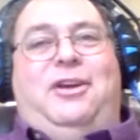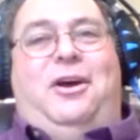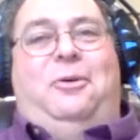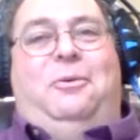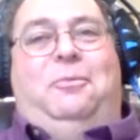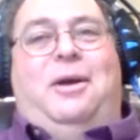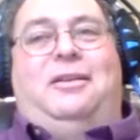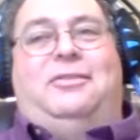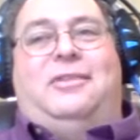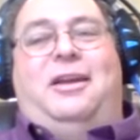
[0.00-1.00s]
yes, you need the
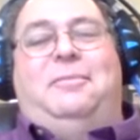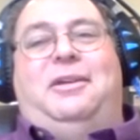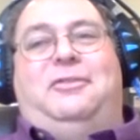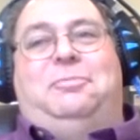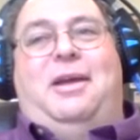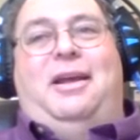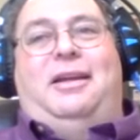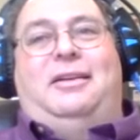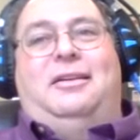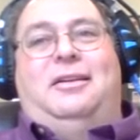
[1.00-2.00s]
witnesses
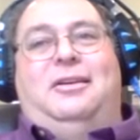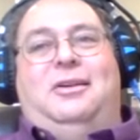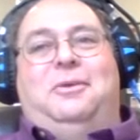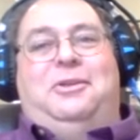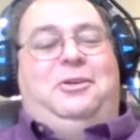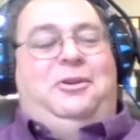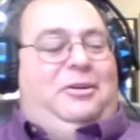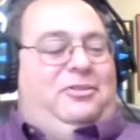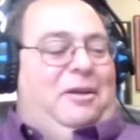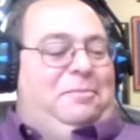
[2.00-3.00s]
for any
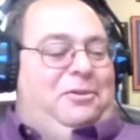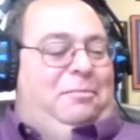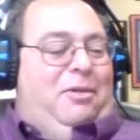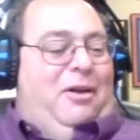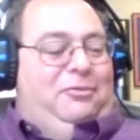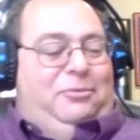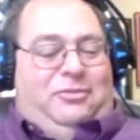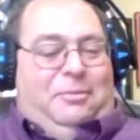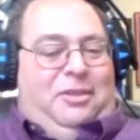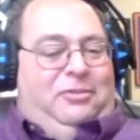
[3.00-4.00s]
trial uh,
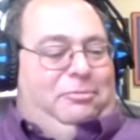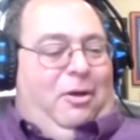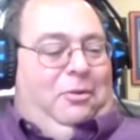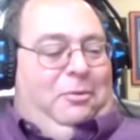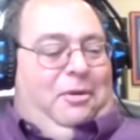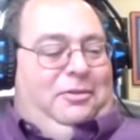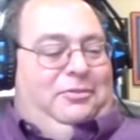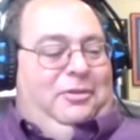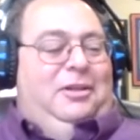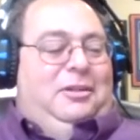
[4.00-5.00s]
because the other
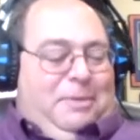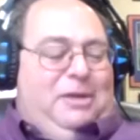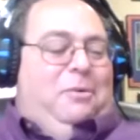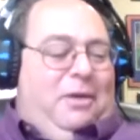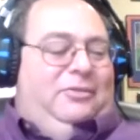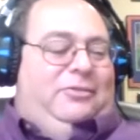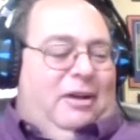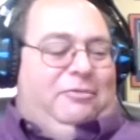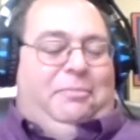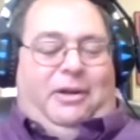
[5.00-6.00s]
side has to have the
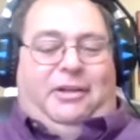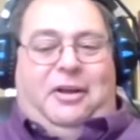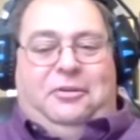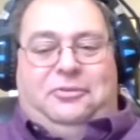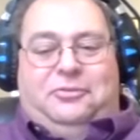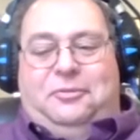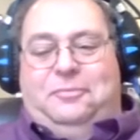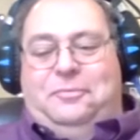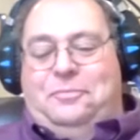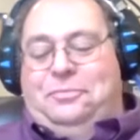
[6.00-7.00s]
opportunity to
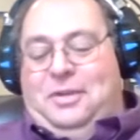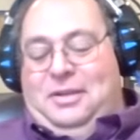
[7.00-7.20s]
cross-examine them.